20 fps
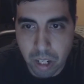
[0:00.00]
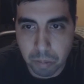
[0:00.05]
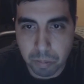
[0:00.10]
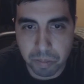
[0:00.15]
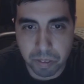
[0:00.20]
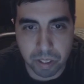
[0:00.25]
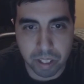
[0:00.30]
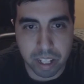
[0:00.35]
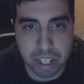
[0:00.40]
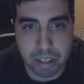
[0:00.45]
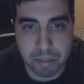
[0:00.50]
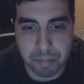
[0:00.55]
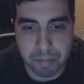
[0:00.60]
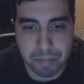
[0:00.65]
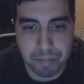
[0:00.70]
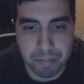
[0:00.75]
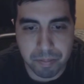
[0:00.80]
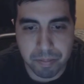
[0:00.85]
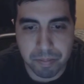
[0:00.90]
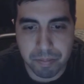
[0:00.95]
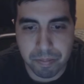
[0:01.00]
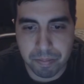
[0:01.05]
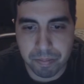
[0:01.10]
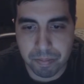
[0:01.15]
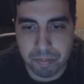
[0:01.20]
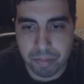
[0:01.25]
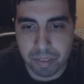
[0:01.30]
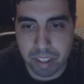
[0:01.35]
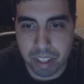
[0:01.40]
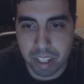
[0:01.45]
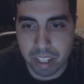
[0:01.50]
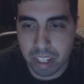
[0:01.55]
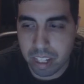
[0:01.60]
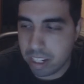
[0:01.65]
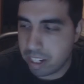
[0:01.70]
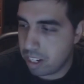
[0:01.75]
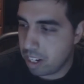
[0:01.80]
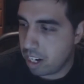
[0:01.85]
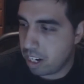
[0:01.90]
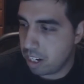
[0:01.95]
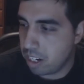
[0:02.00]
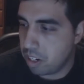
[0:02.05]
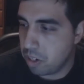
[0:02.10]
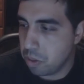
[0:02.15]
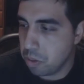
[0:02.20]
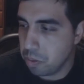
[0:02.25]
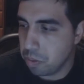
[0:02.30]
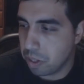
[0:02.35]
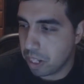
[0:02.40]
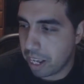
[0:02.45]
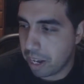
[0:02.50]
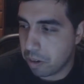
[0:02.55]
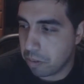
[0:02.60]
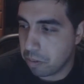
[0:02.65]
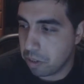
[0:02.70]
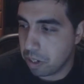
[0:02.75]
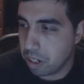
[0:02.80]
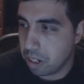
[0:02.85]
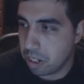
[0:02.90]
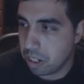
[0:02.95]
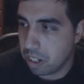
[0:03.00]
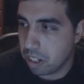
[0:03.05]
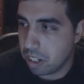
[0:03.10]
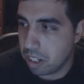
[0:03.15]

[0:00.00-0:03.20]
hopefully it's not too loud.